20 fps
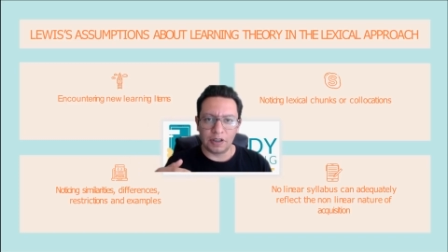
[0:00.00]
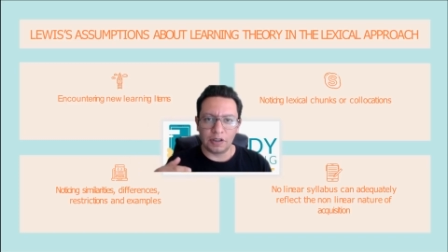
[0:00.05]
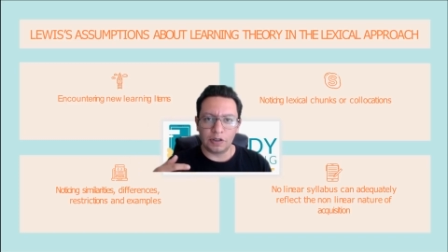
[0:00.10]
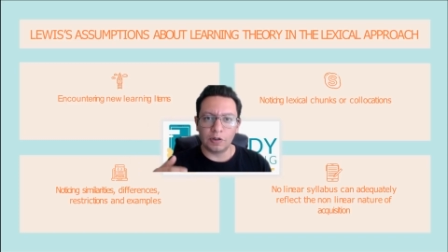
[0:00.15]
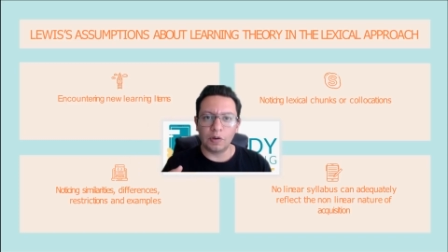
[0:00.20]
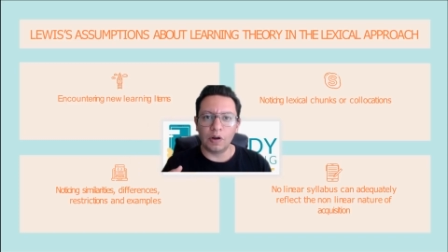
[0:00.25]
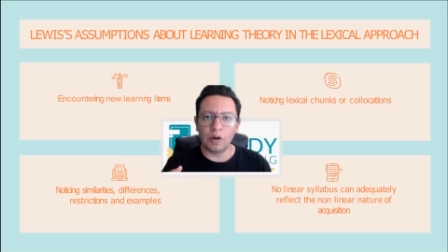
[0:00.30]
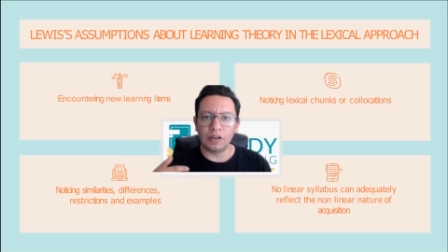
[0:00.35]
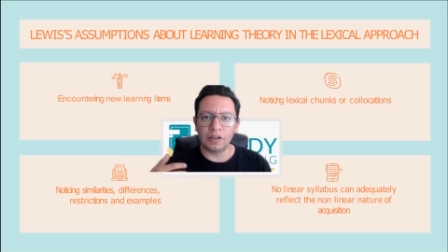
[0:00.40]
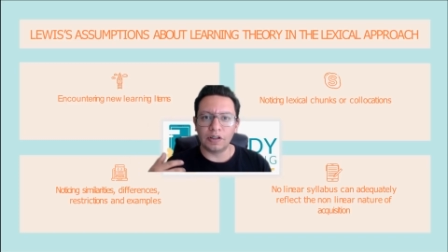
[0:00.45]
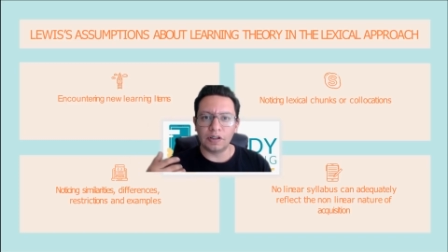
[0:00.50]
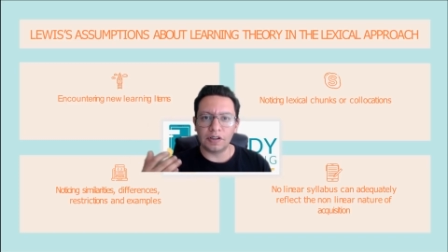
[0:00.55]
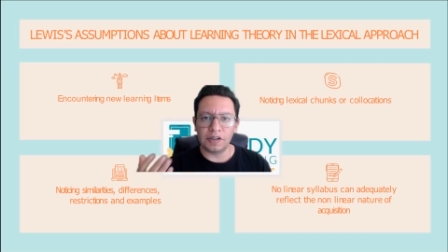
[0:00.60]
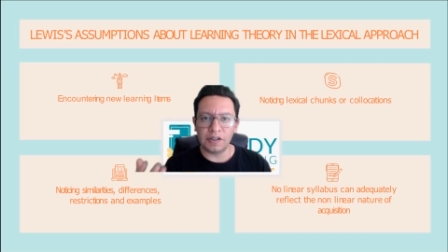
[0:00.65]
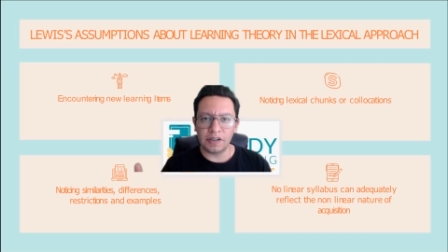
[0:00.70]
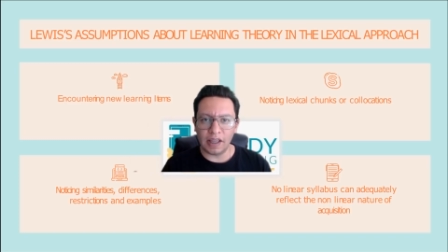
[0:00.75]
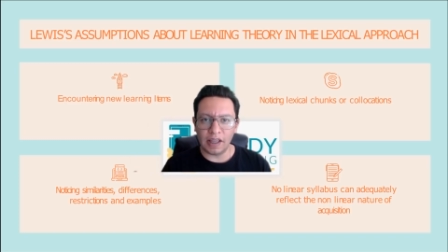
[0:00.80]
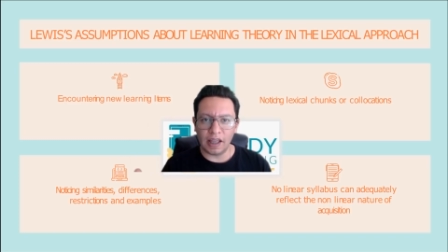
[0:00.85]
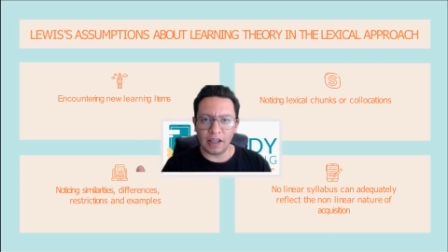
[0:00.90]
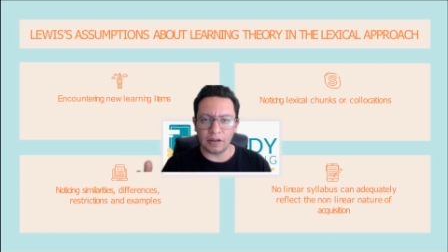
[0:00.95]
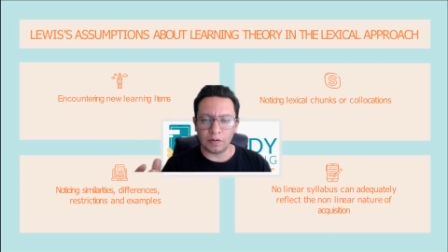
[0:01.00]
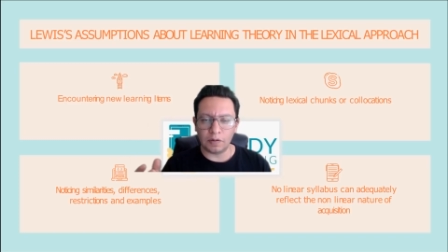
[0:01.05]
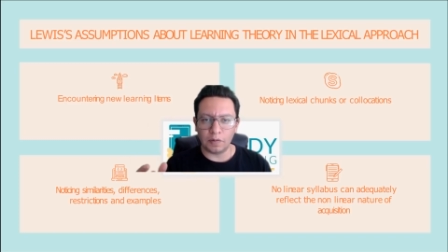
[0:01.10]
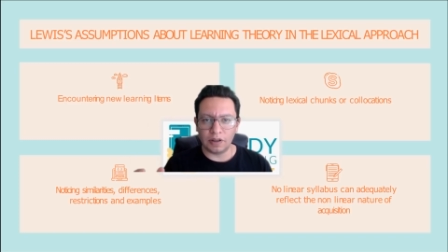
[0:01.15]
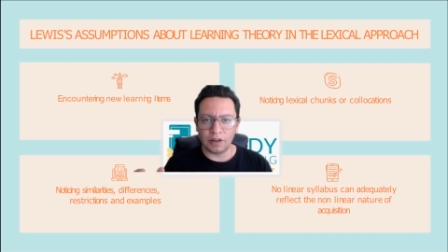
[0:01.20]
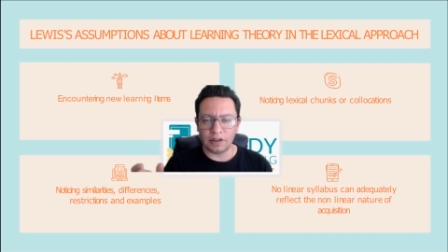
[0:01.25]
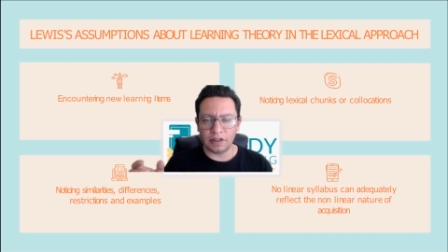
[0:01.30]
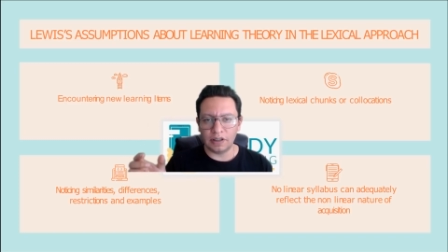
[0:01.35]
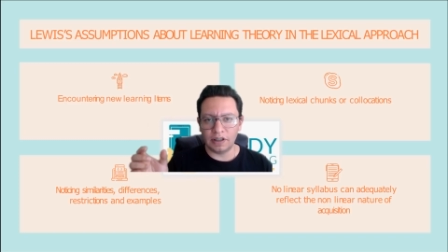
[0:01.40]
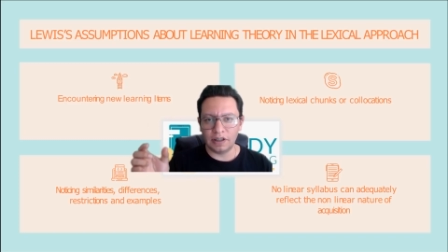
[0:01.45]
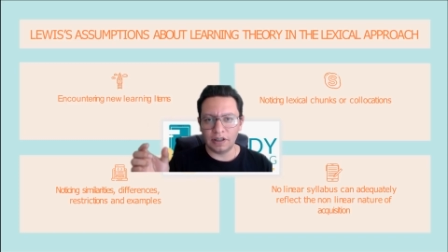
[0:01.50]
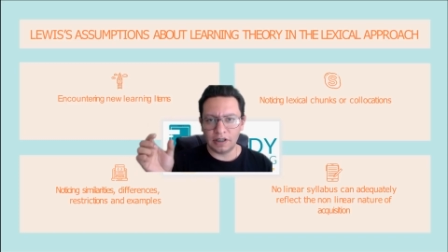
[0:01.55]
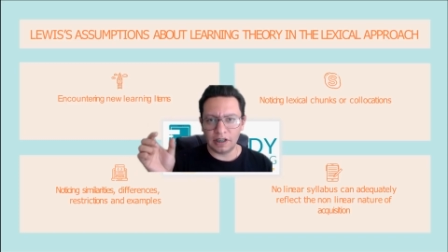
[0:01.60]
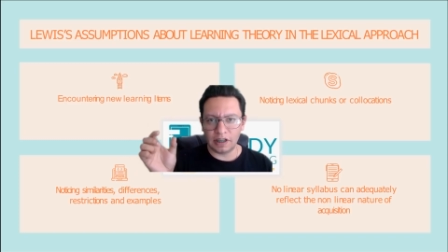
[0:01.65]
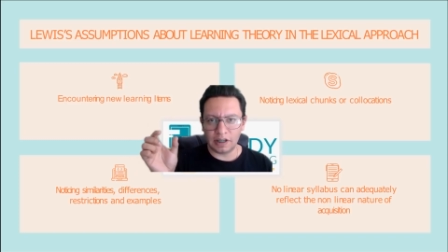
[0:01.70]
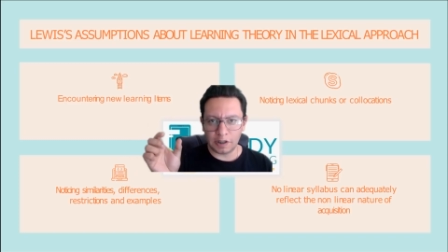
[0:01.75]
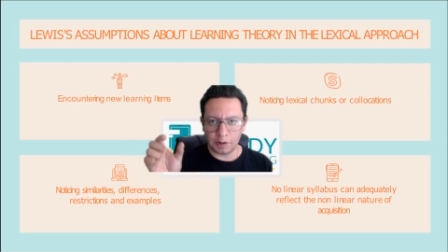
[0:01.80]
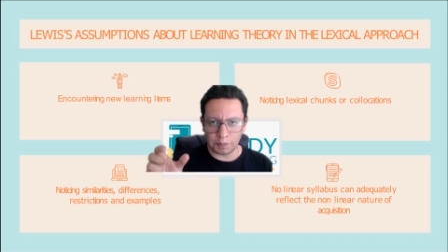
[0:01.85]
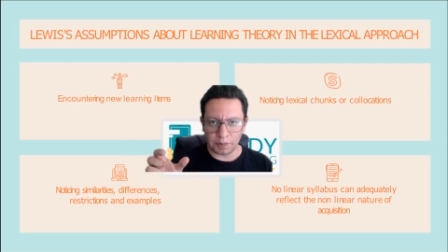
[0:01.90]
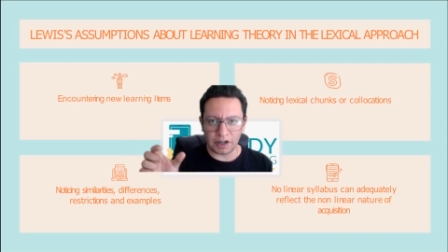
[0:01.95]
to understand what the
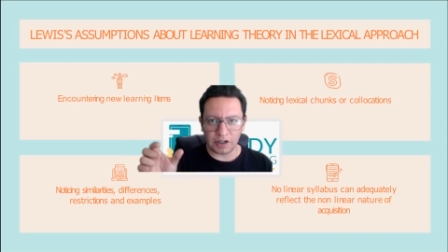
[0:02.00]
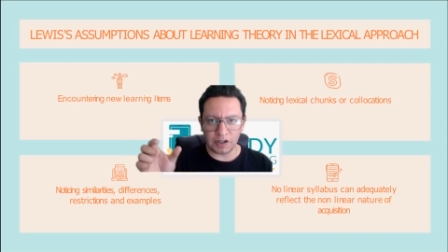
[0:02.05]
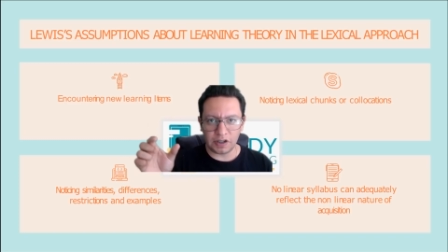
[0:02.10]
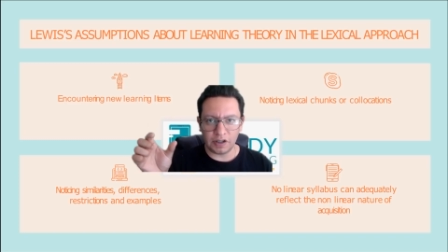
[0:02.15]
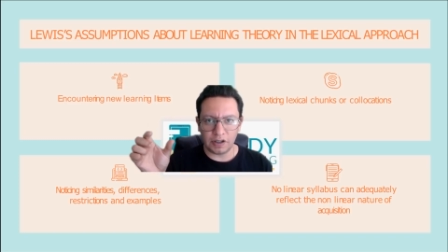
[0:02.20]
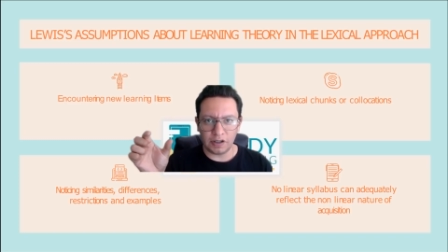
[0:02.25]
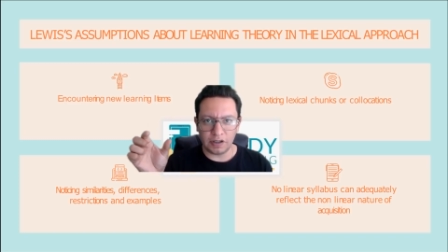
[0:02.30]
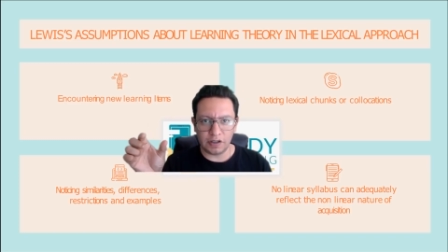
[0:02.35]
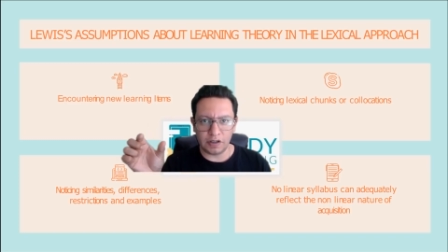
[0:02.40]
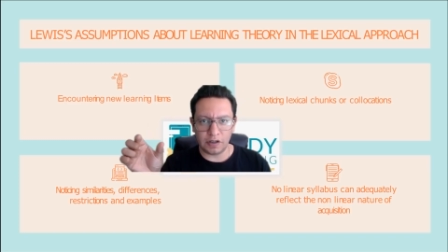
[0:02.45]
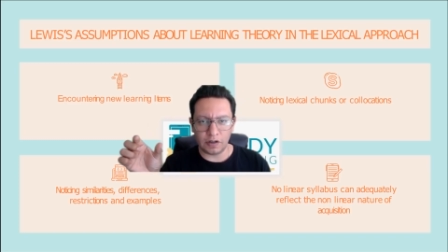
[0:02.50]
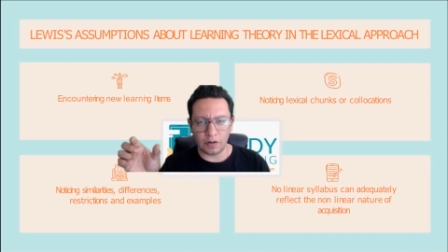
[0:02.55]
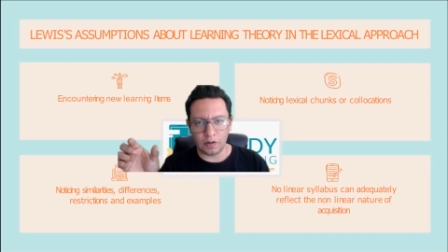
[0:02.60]
expressions